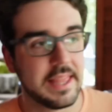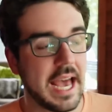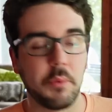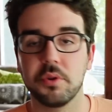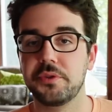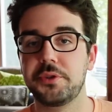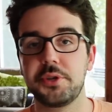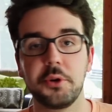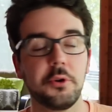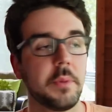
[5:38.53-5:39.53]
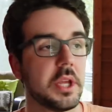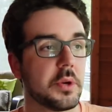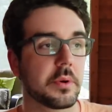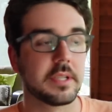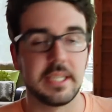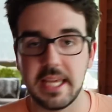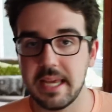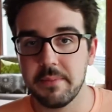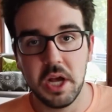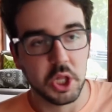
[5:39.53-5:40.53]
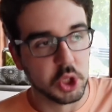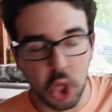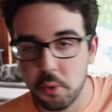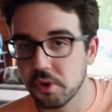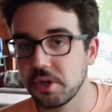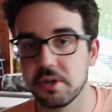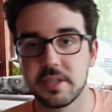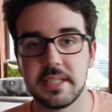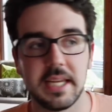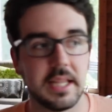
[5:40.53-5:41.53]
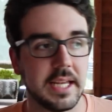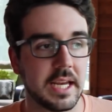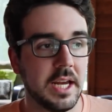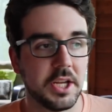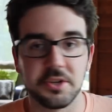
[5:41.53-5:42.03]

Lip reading: That will doom your team, lower your ceiling.